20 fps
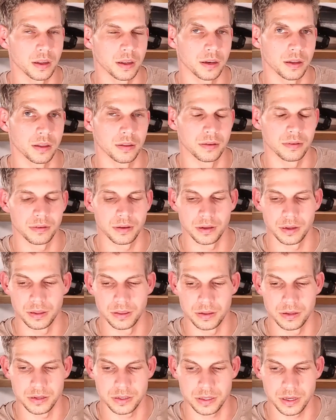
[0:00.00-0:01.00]
and
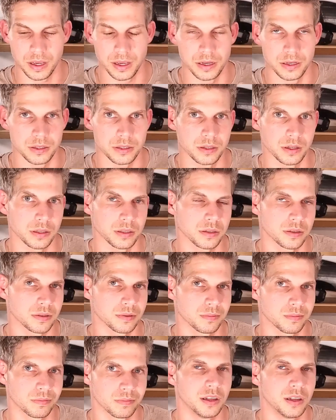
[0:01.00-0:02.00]
in this case,
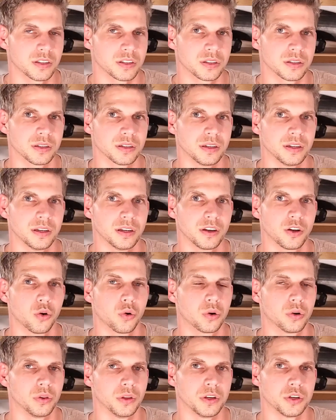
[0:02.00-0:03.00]
it's in
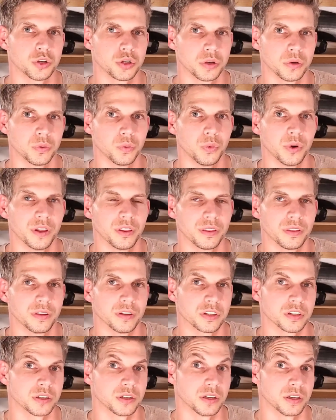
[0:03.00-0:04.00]
correlation with
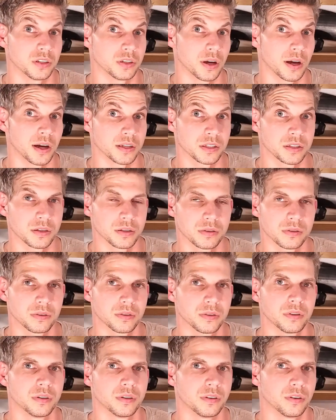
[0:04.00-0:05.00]
this exhaust
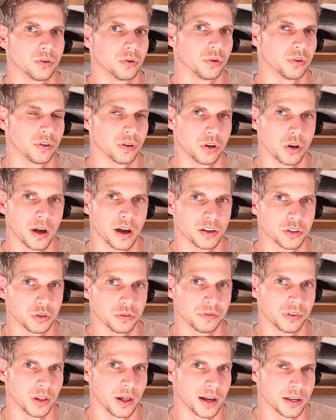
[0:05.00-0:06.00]
or the
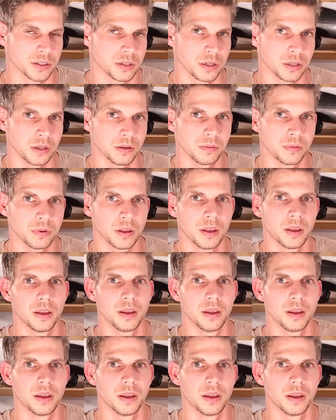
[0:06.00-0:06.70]
nozzle velocity,